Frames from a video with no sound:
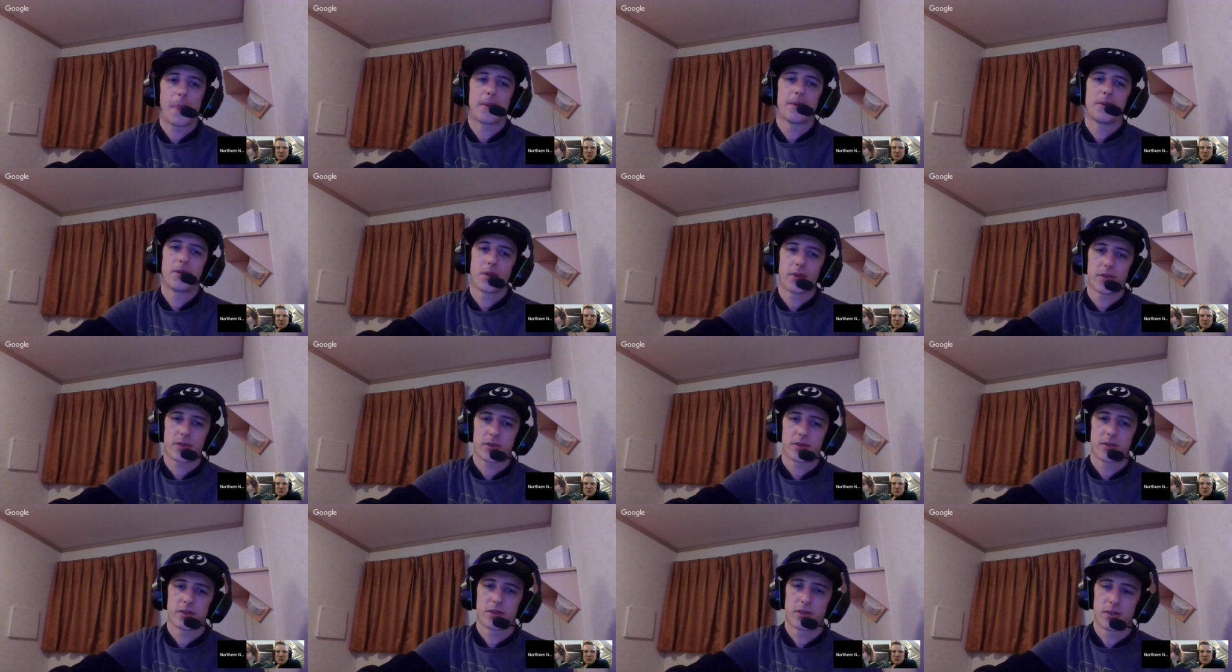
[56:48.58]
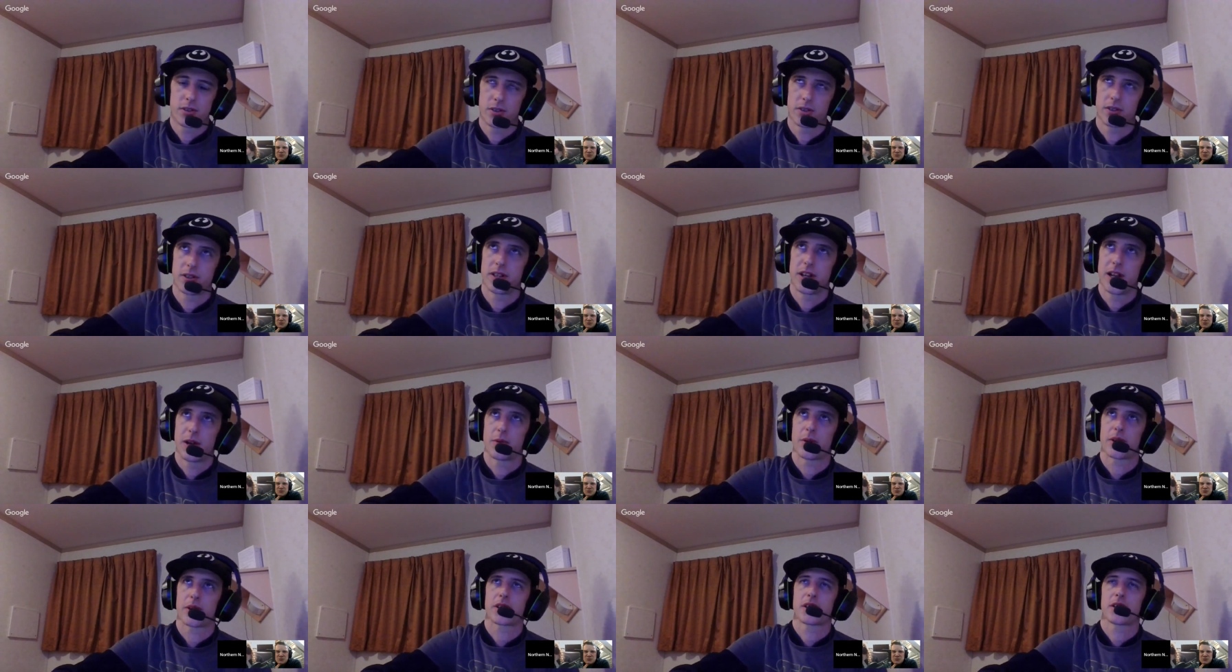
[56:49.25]

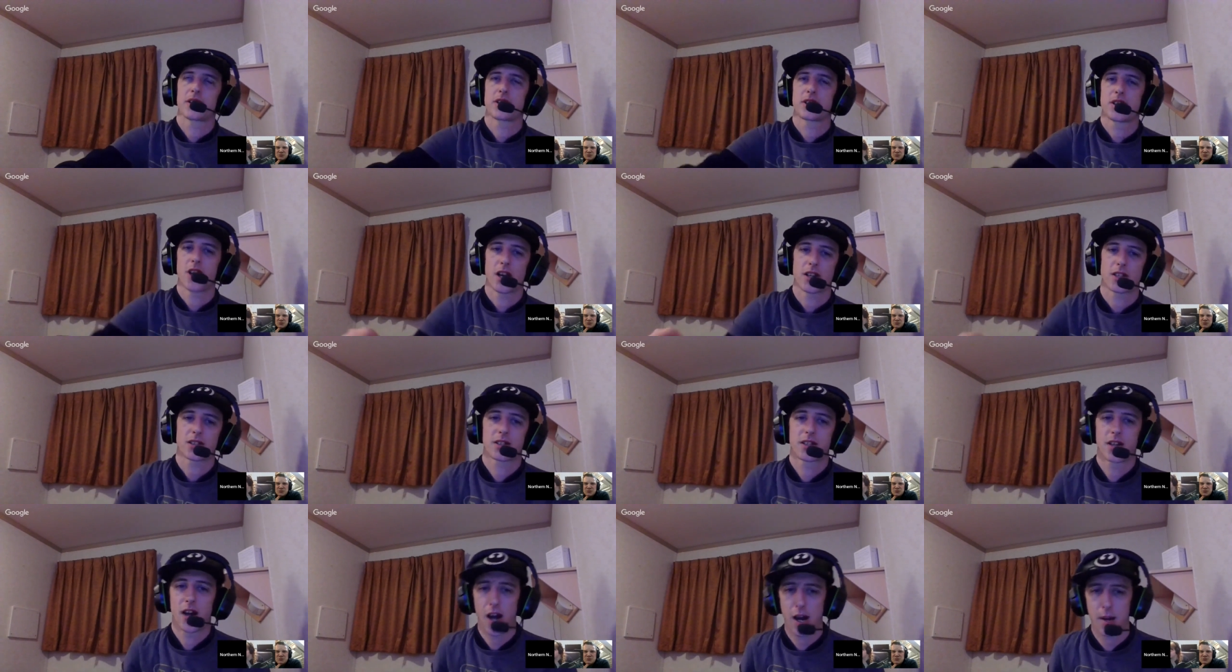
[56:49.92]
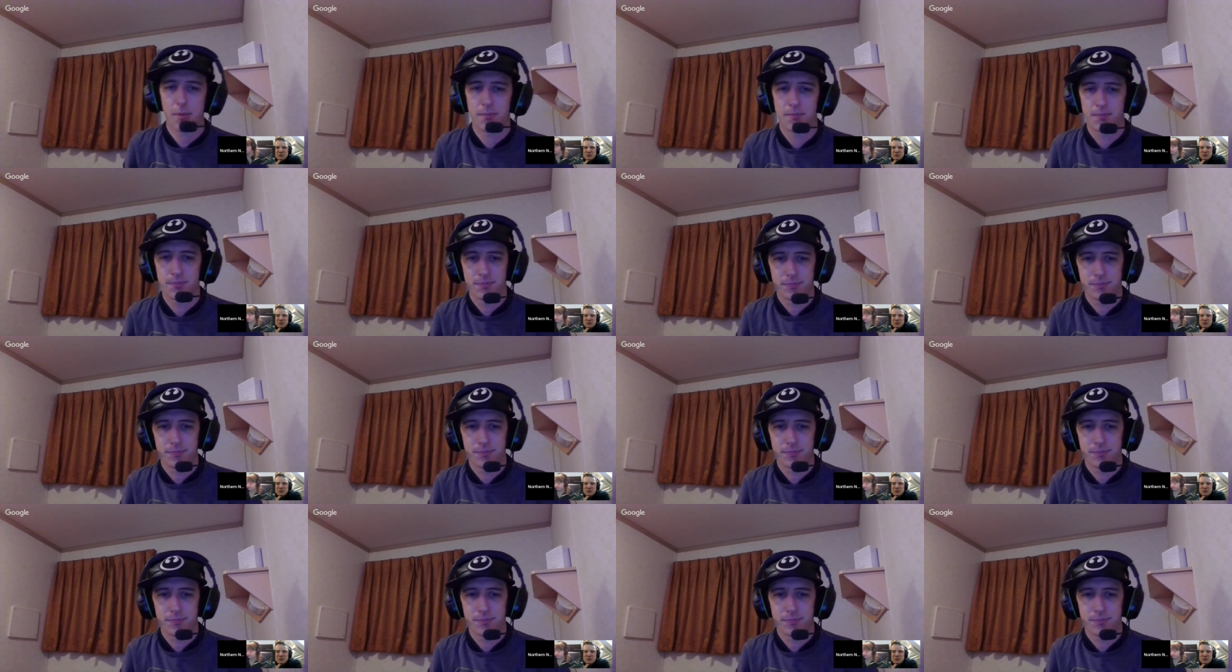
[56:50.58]
NorthernNerdNetwork.com.